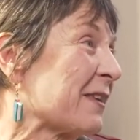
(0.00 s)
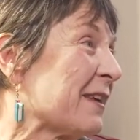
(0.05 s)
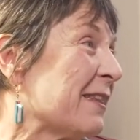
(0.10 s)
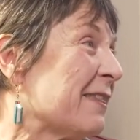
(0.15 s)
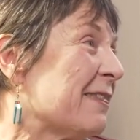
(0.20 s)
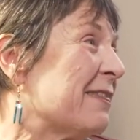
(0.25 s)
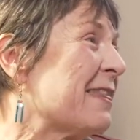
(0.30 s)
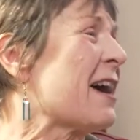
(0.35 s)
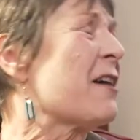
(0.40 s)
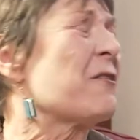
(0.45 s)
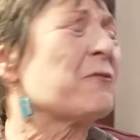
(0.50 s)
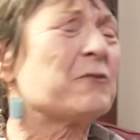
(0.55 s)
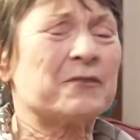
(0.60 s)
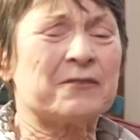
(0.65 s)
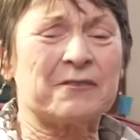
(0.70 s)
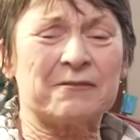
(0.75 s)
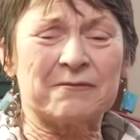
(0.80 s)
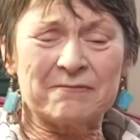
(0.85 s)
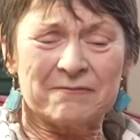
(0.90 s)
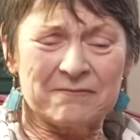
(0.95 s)
Right. That
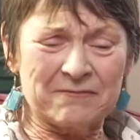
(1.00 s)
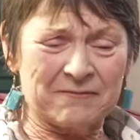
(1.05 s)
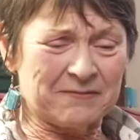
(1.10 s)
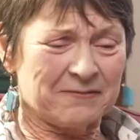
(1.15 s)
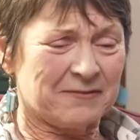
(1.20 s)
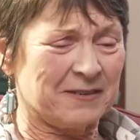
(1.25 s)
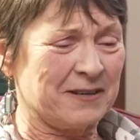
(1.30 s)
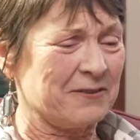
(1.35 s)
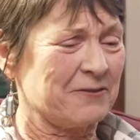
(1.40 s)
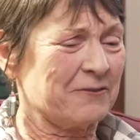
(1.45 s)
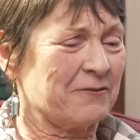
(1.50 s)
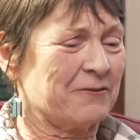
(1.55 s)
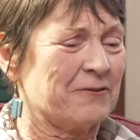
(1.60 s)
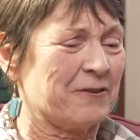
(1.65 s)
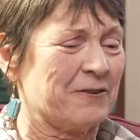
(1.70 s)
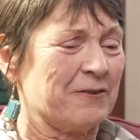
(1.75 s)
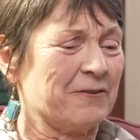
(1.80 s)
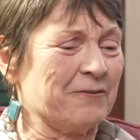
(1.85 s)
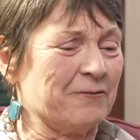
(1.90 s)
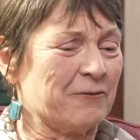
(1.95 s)
was,
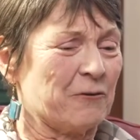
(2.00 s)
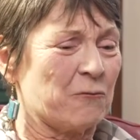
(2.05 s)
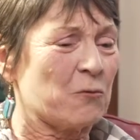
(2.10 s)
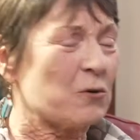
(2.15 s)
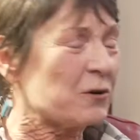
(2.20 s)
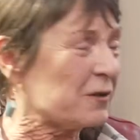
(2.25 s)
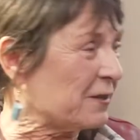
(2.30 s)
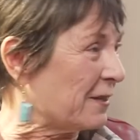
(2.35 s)
for wusses.